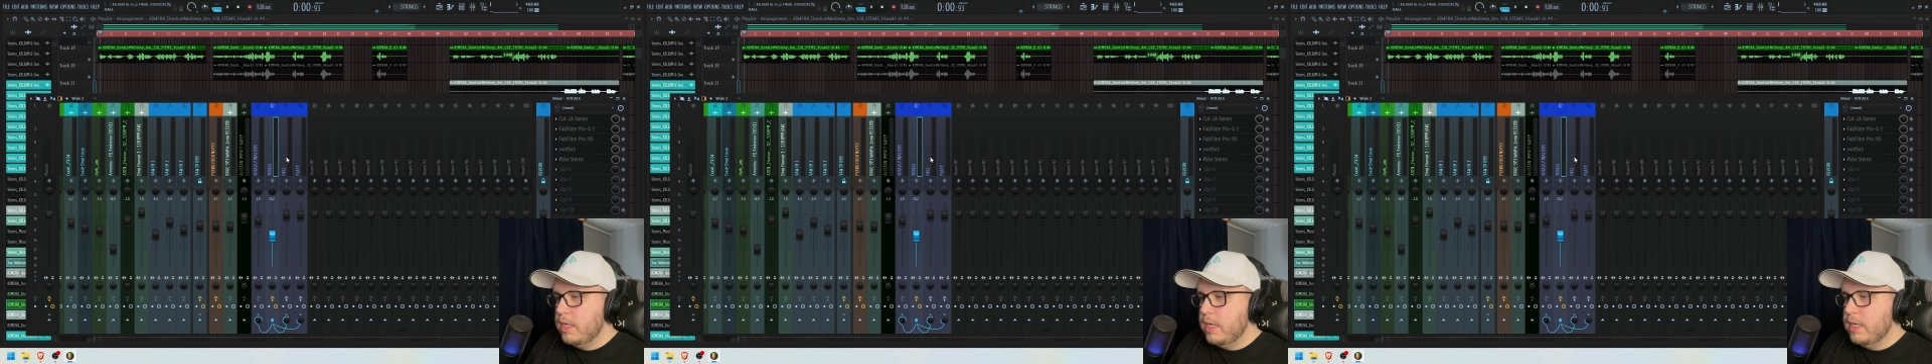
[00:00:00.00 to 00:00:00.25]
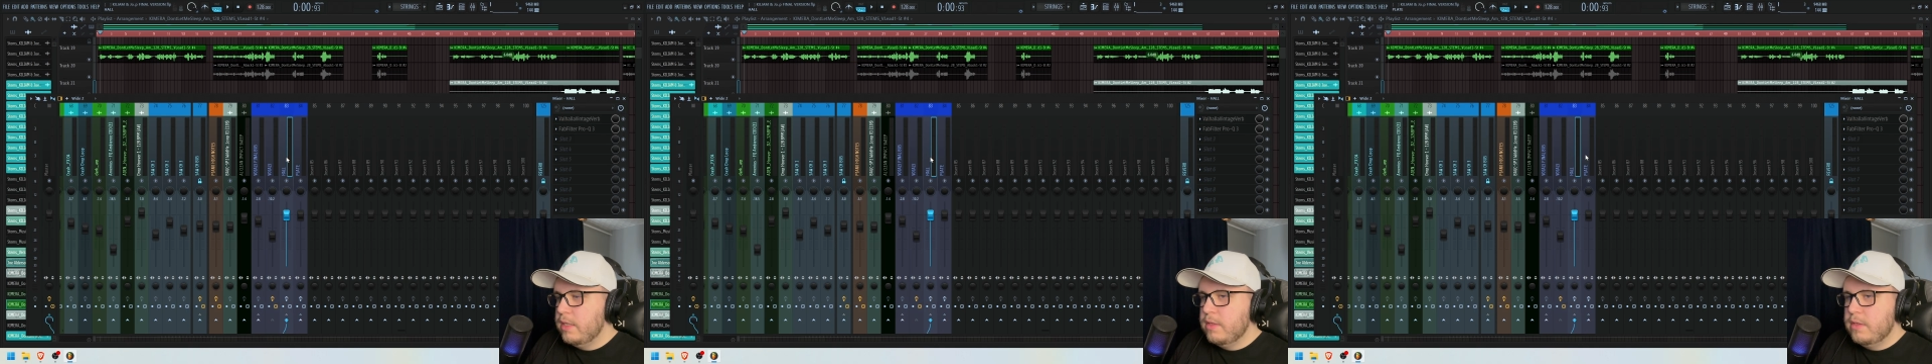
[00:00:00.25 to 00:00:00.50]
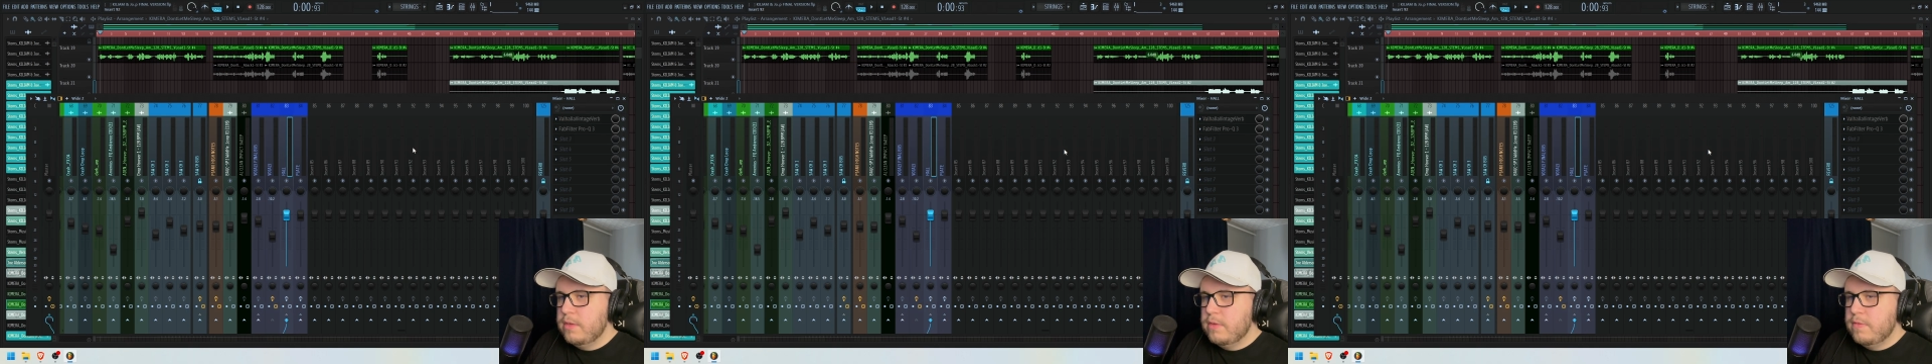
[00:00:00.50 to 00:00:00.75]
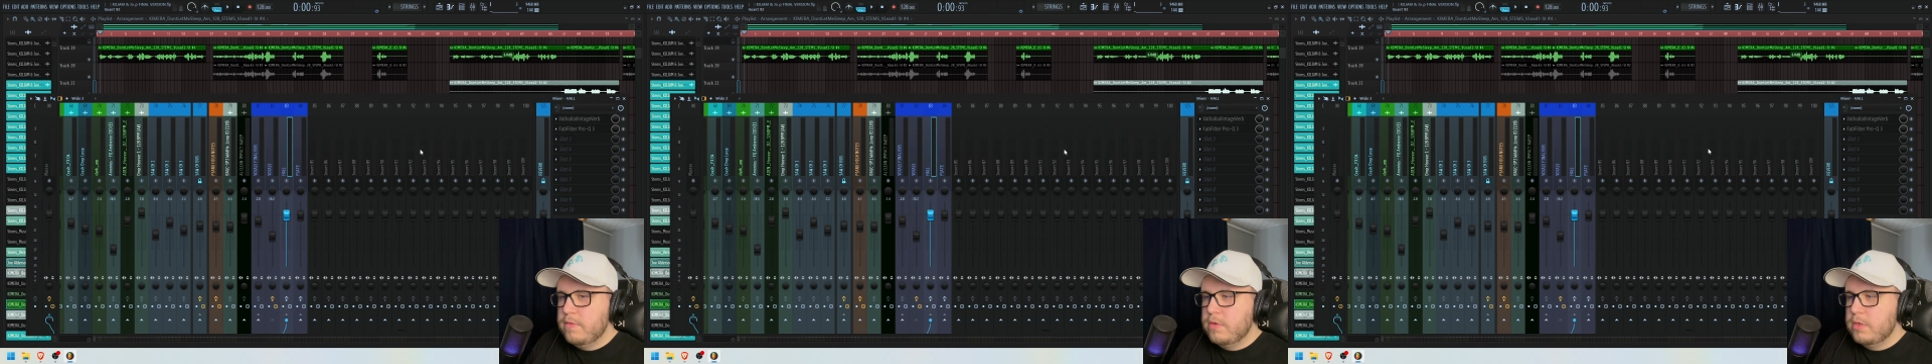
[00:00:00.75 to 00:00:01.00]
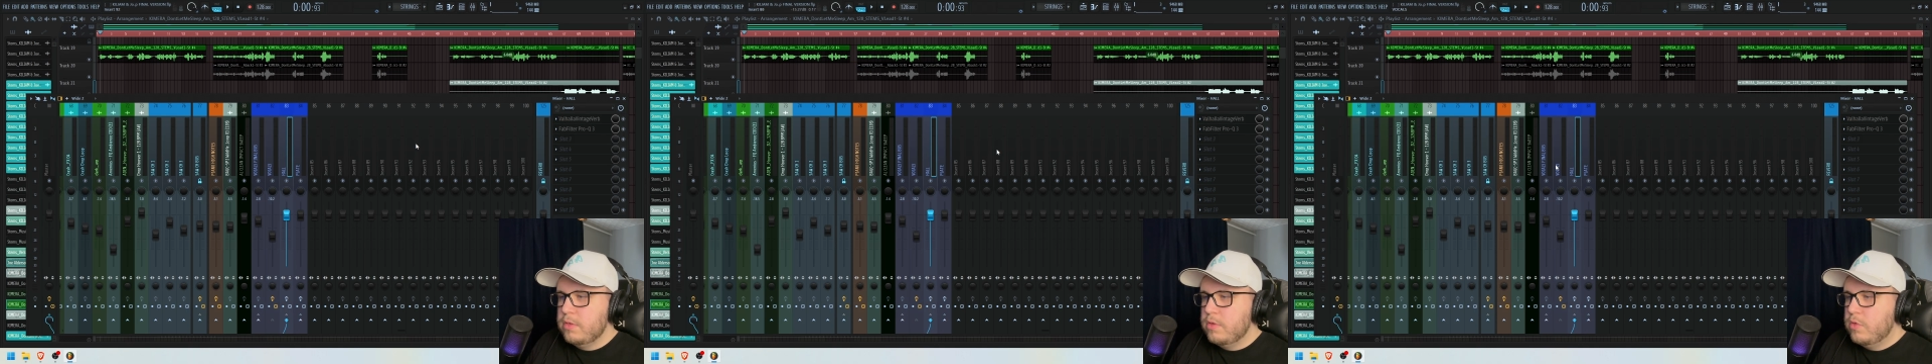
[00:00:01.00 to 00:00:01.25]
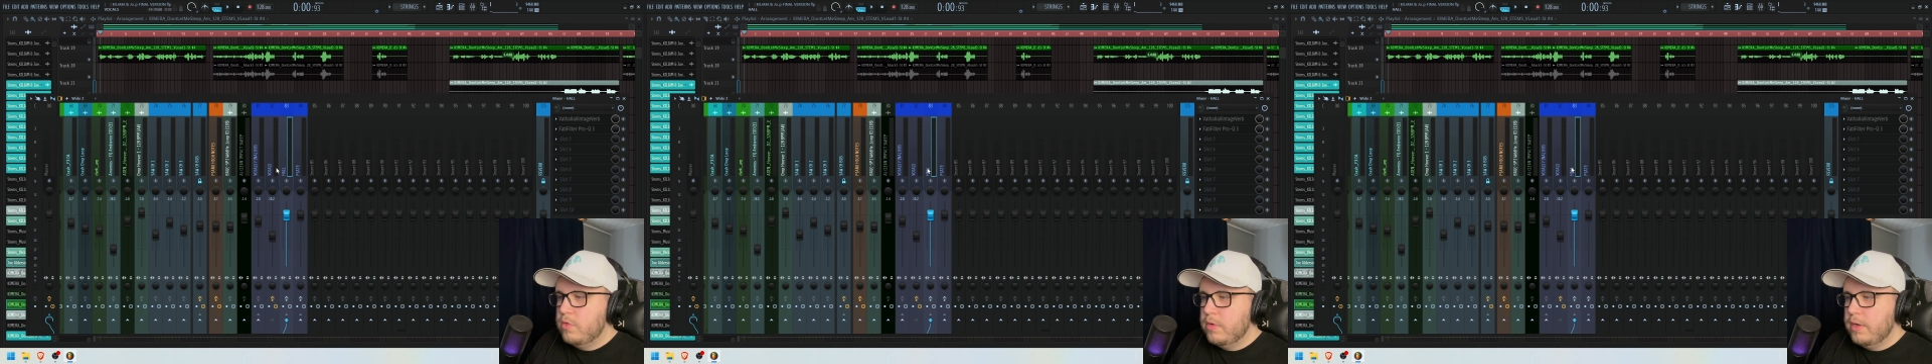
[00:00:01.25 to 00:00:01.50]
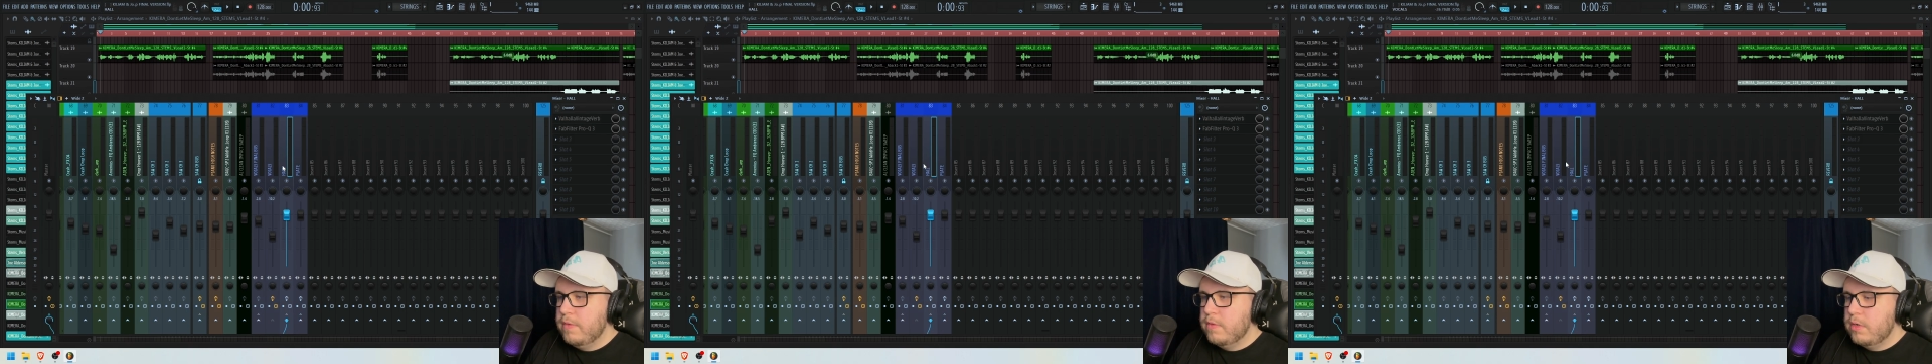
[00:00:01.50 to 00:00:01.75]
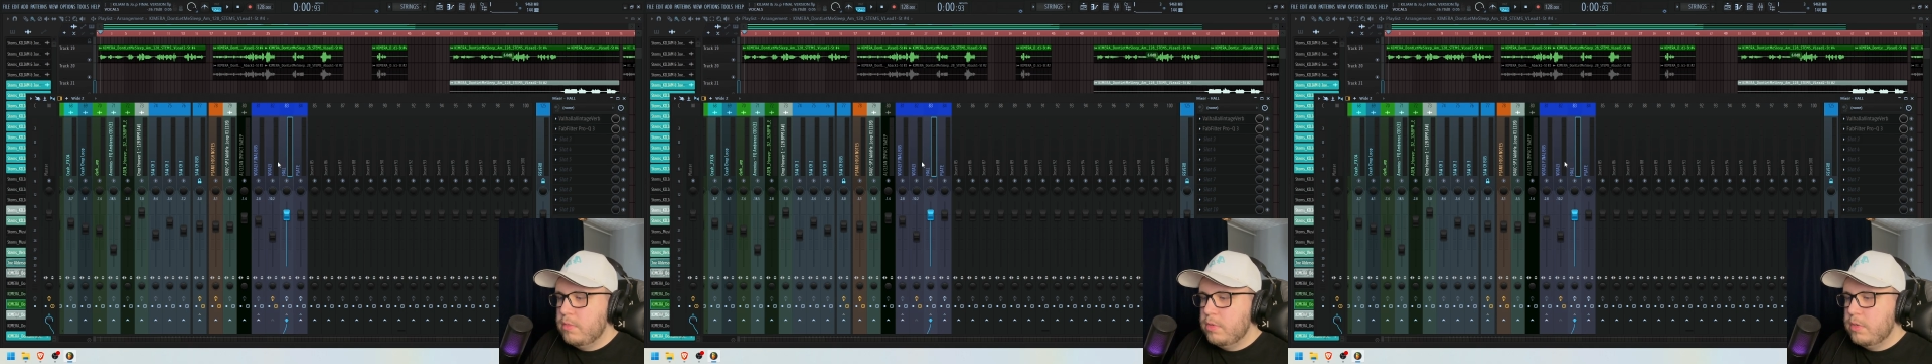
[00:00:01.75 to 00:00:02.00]
And for the whole
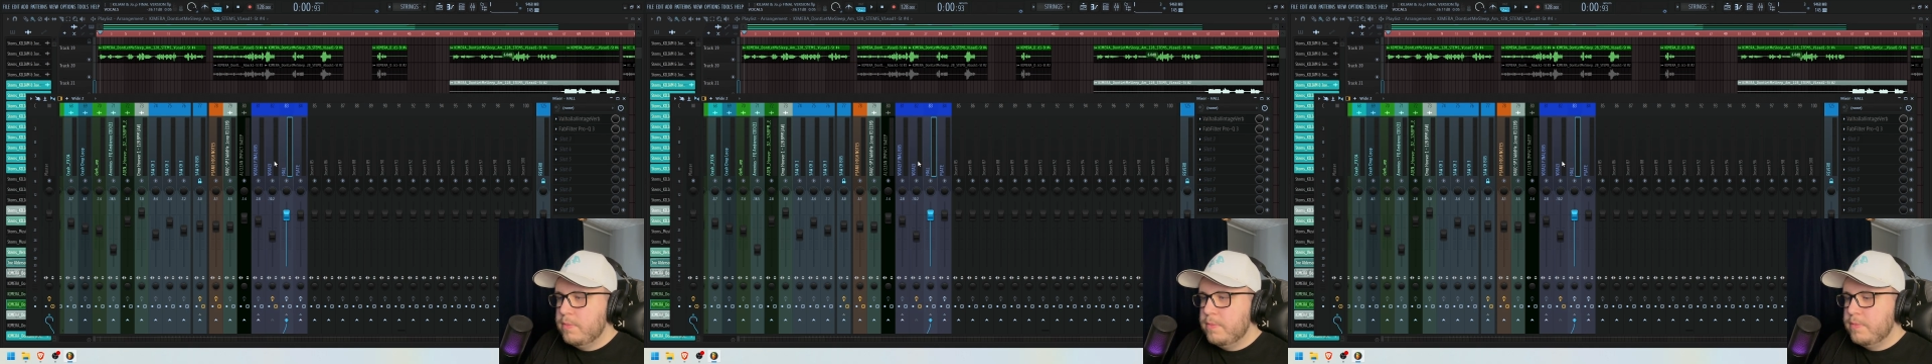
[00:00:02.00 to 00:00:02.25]
reverb,